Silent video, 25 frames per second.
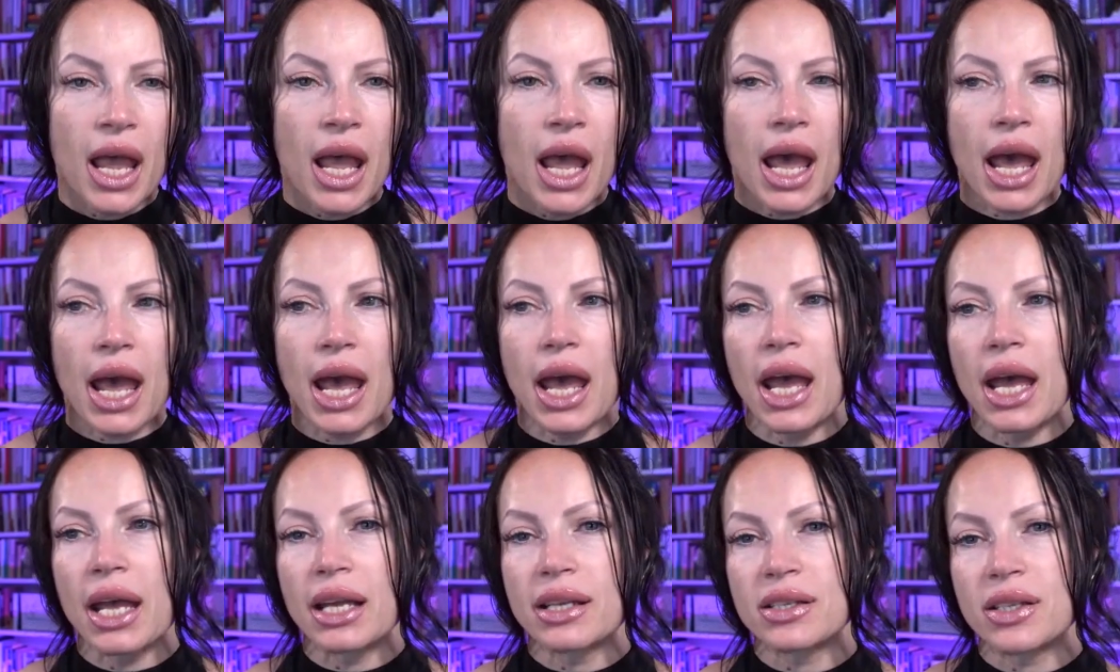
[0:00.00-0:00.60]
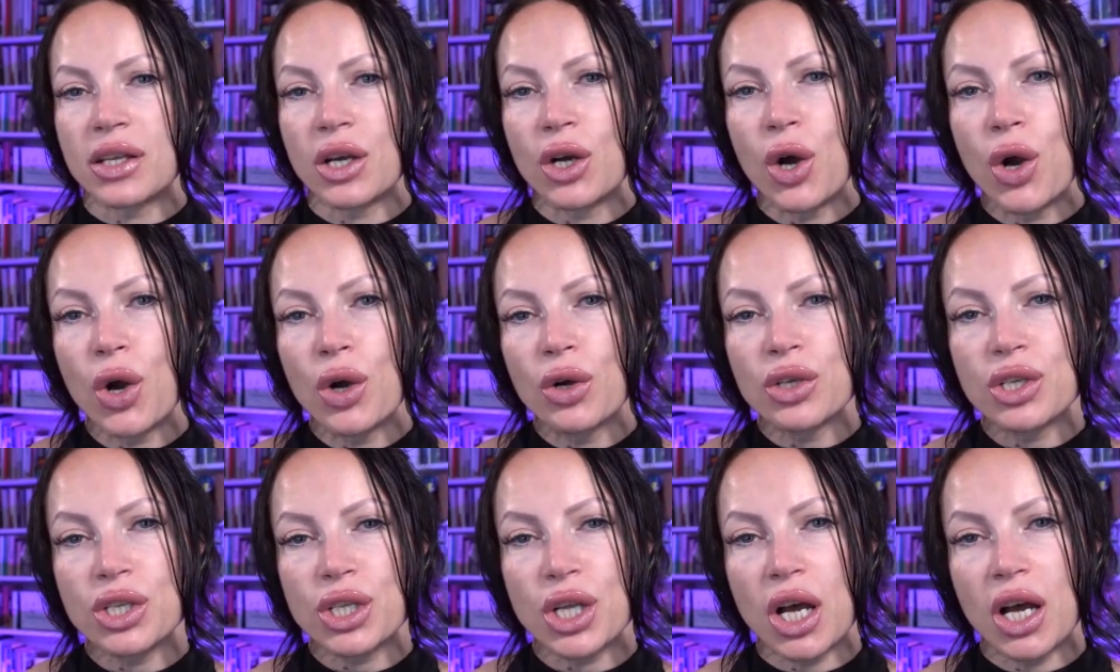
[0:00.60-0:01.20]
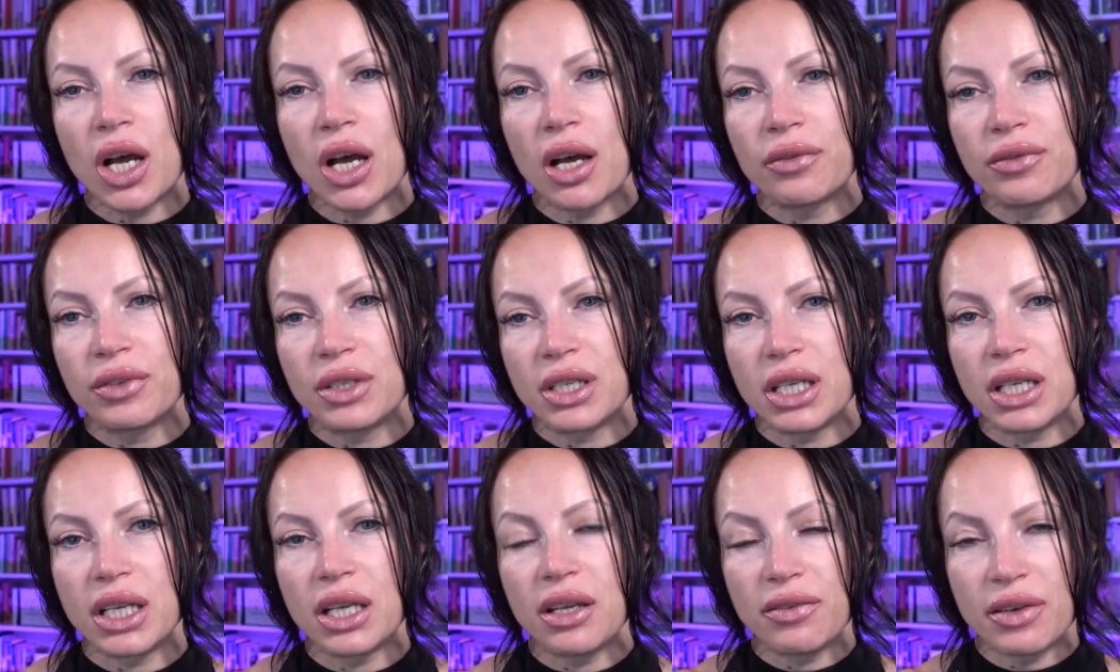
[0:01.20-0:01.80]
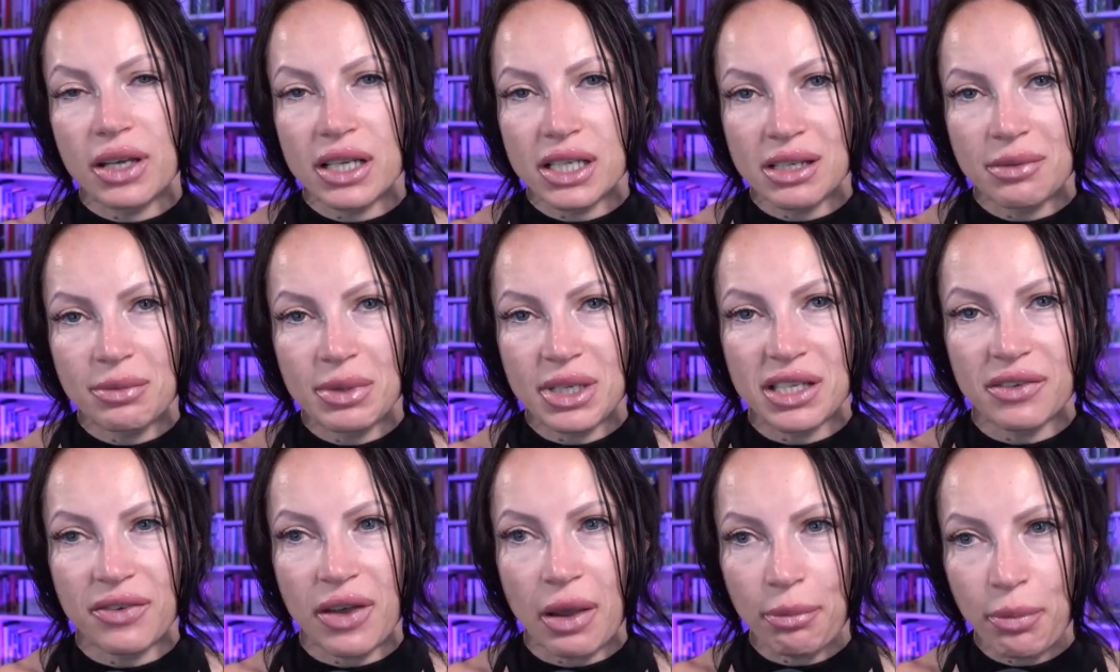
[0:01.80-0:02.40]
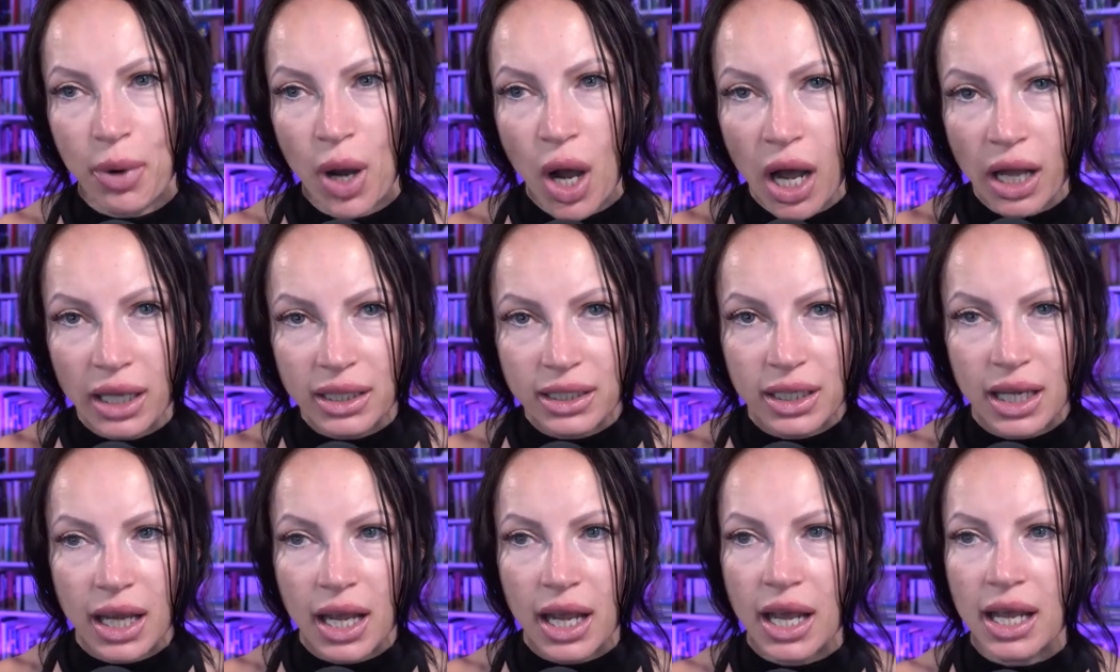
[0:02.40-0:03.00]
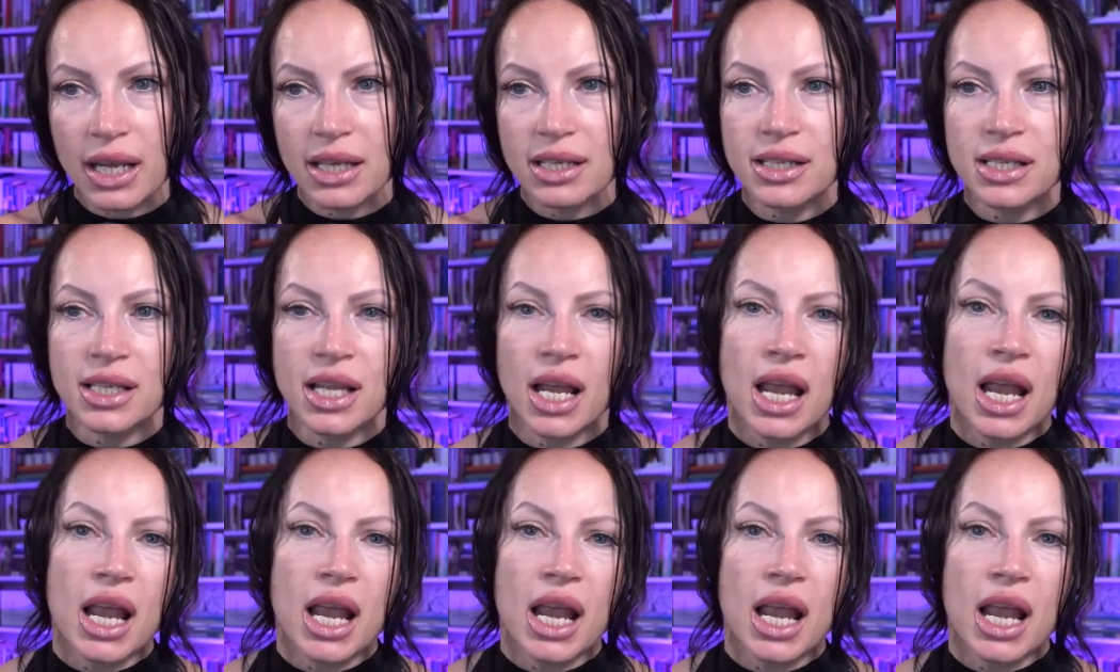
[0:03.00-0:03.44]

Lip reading: As the host of the Events Demystify podcast,